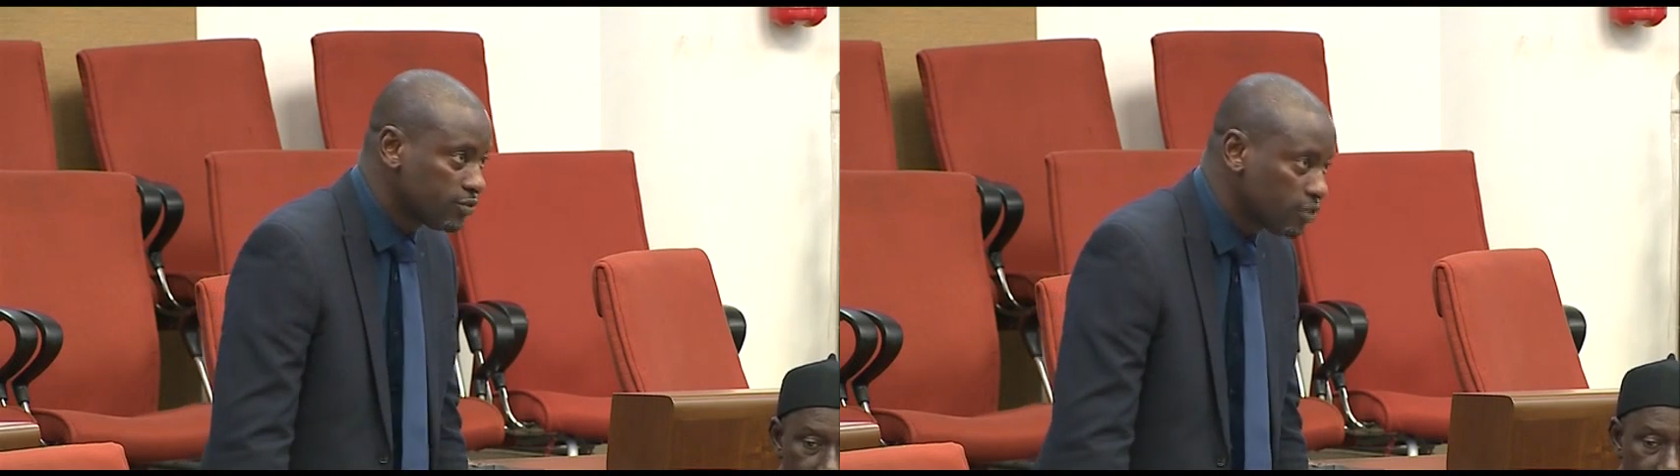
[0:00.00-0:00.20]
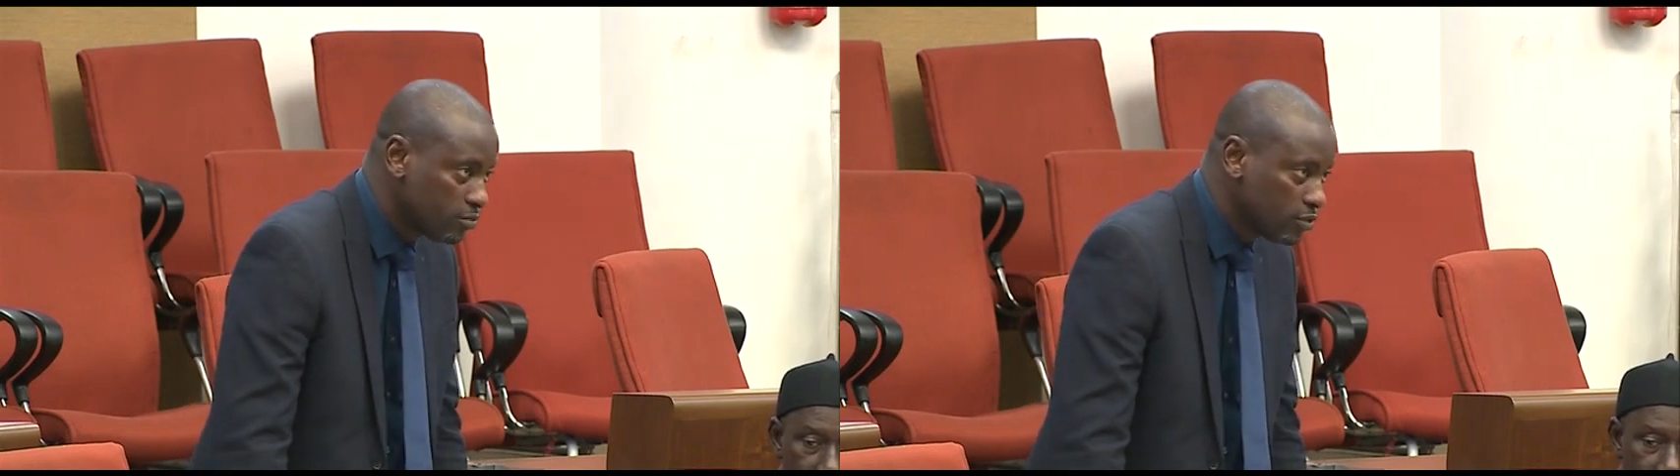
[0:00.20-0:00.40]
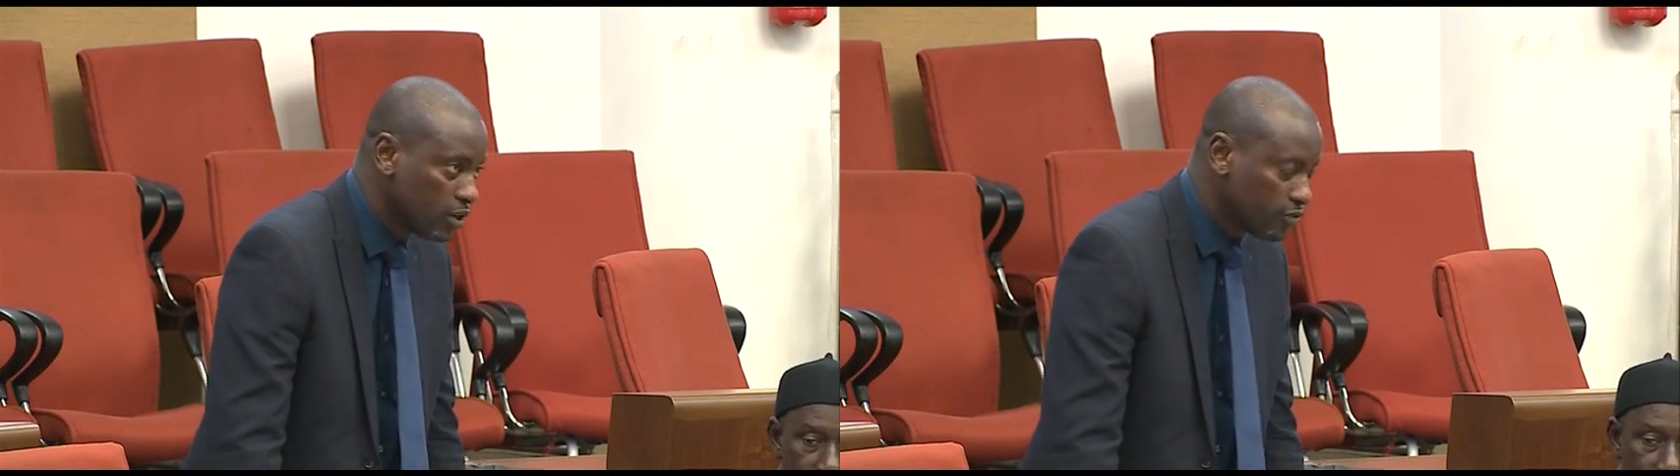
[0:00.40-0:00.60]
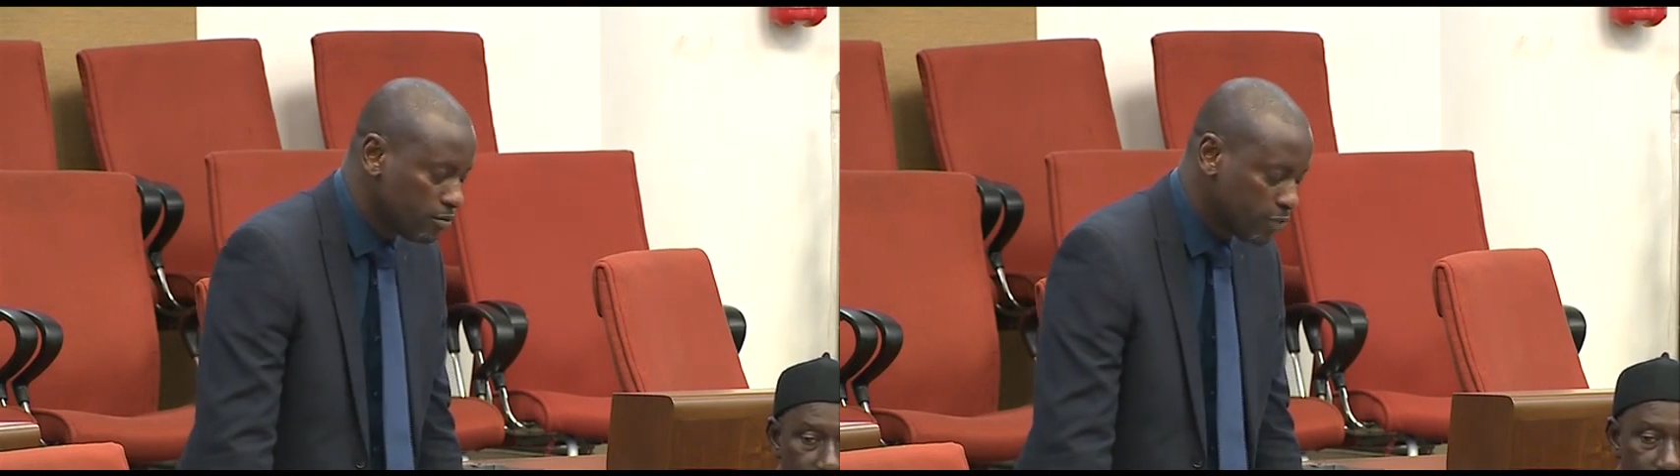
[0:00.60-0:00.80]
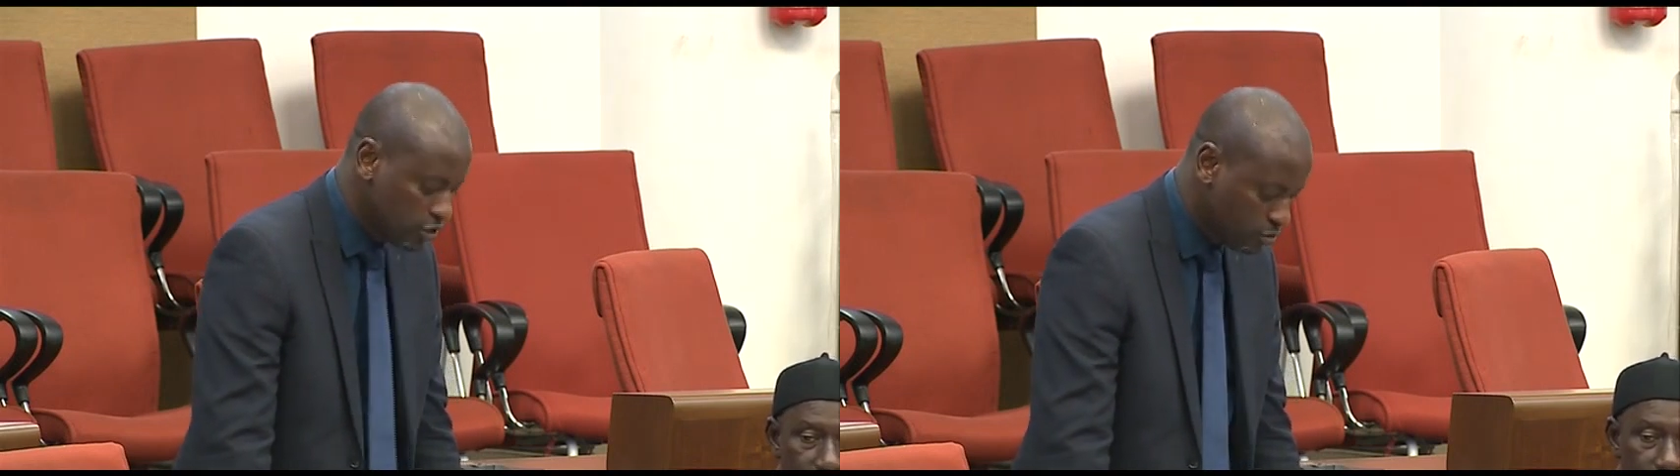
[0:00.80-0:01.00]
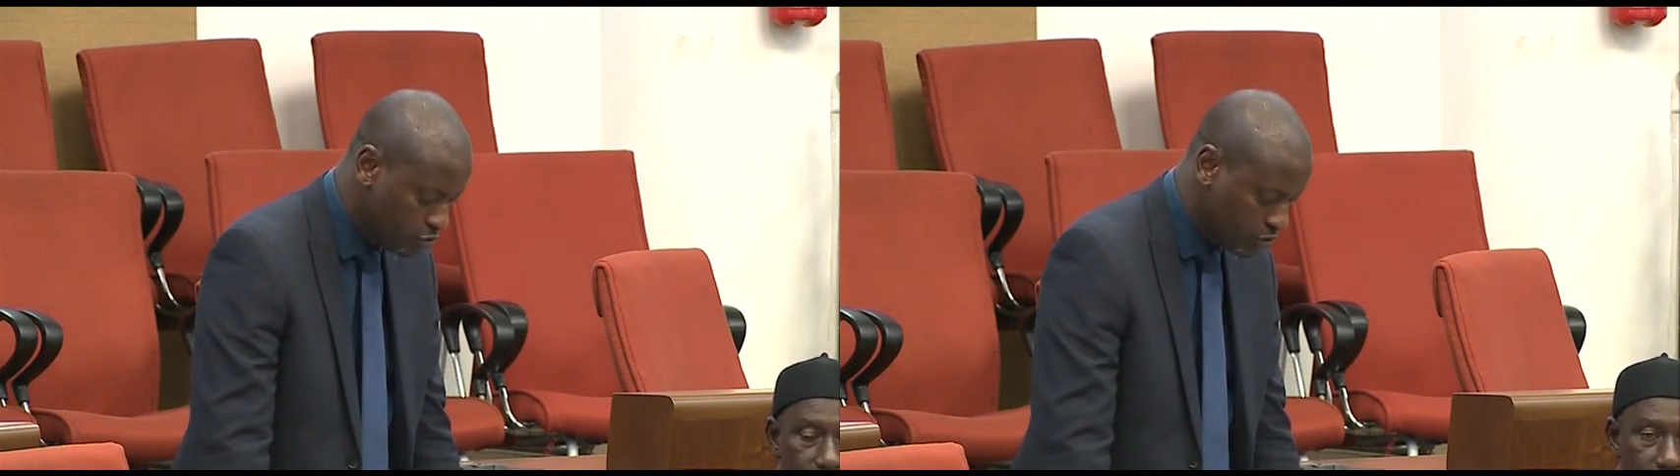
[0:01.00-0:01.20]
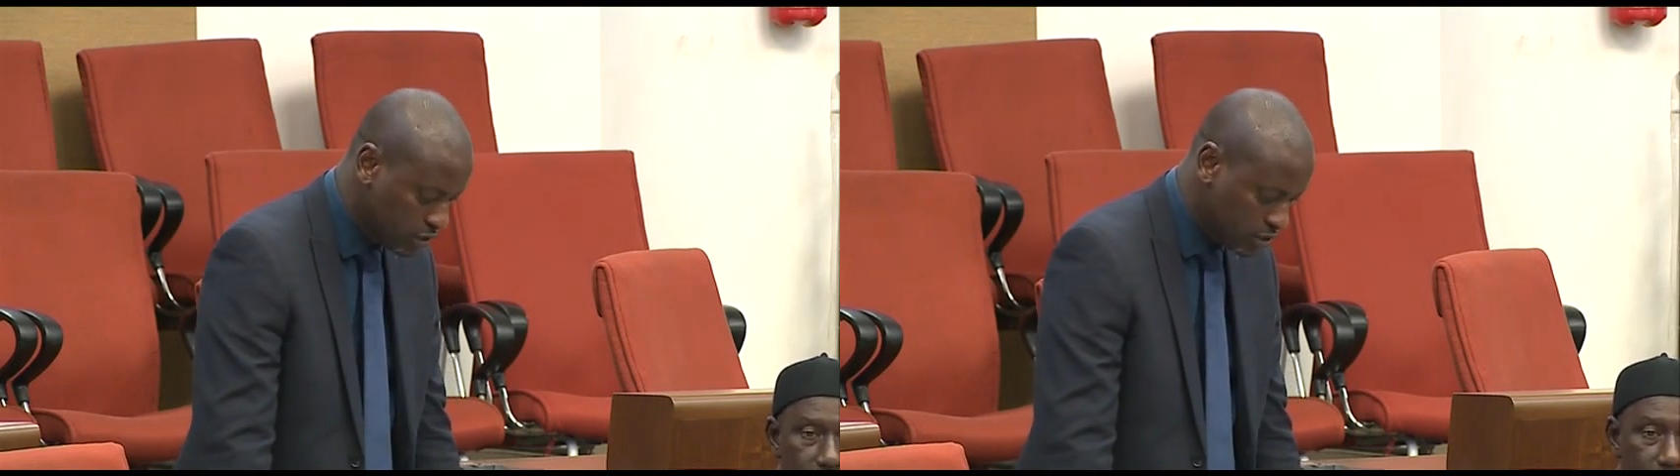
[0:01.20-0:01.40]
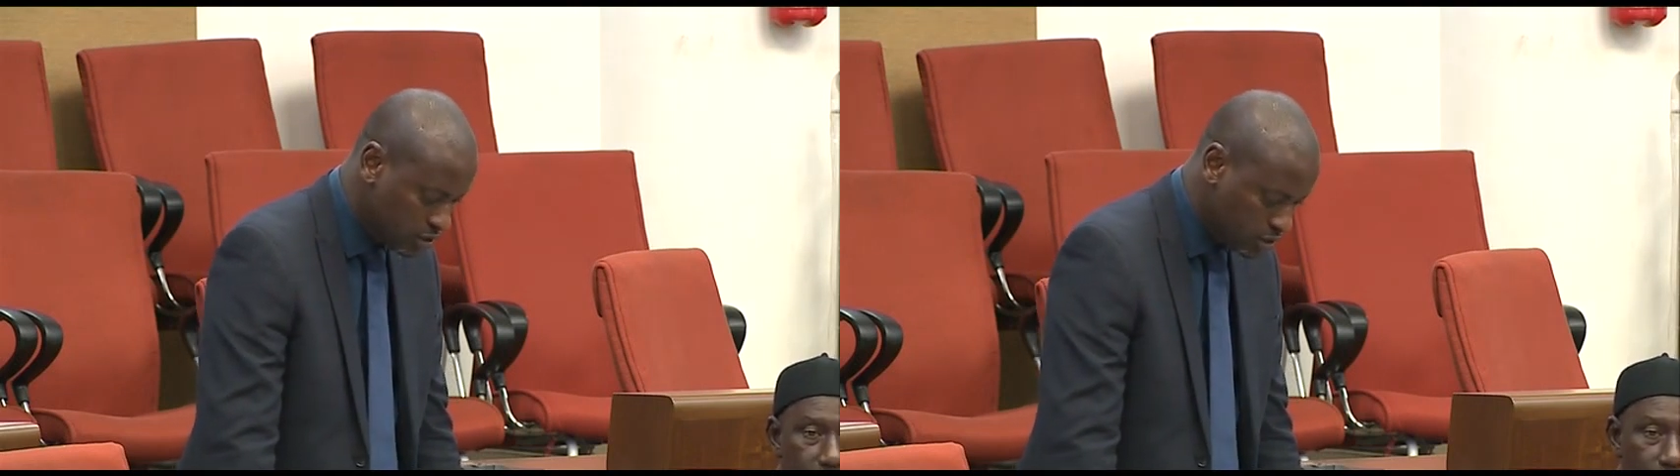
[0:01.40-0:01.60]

from Banjul Breweries,